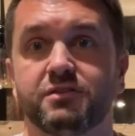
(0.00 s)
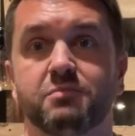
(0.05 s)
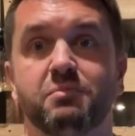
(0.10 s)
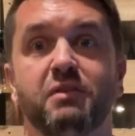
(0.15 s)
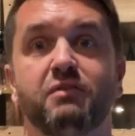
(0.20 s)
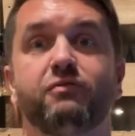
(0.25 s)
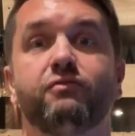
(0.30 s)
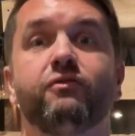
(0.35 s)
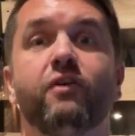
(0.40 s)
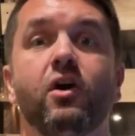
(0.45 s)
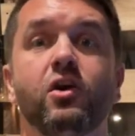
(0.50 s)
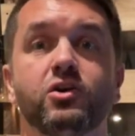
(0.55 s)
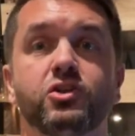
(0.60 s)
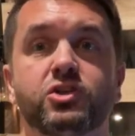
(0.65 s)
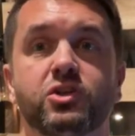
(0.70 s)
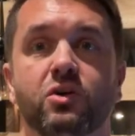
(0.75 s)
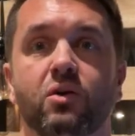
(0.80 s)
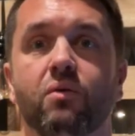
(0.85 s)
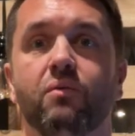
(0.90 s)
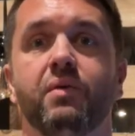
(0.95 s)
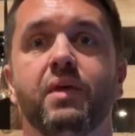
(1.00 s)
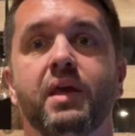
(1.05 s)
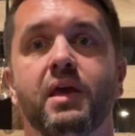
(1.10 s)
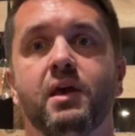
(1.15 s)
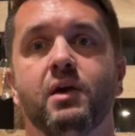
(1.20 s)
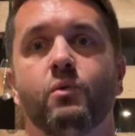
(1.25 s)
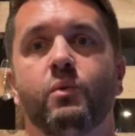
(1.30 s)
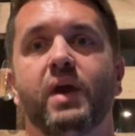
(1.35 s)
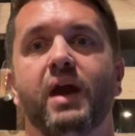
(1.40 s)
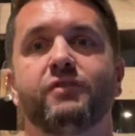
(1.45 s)
To be functional,
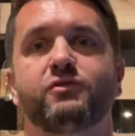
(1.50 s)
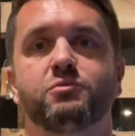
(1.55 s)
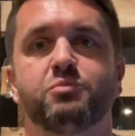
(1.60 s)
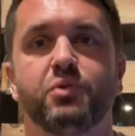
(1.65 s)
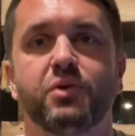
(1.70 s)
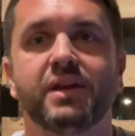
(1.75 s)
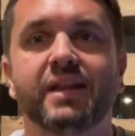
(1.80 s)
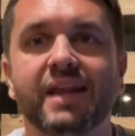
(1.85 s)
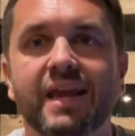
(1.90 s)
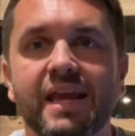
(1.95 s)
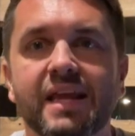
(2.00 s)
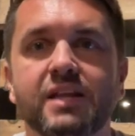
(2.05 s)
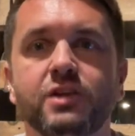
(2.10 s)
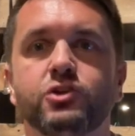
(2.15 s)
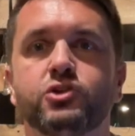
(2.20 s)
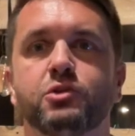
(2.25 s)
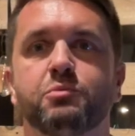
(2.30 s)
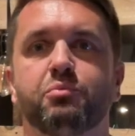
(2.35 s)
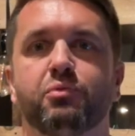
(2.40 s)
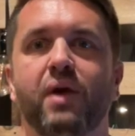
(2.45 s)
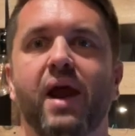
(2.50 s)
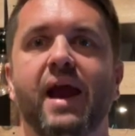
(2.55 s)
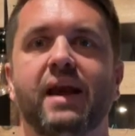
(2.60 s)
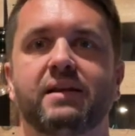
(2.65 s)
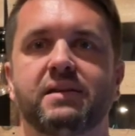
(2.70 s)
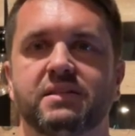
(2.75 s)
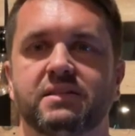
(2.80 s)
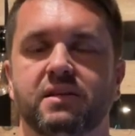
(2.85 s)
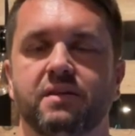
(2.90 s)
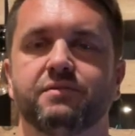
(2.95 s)
we have to put it into
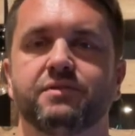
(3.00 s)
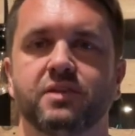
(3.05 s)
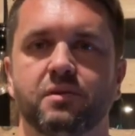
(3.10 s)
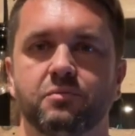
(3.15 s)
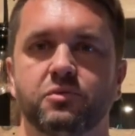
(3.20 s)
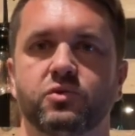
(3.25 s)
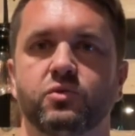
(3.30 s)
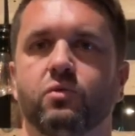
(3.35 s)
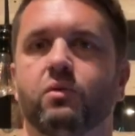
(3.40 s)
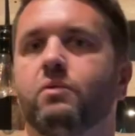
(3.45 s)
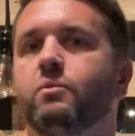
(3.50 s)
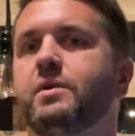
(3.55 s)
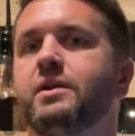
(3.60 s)
practice of some sort.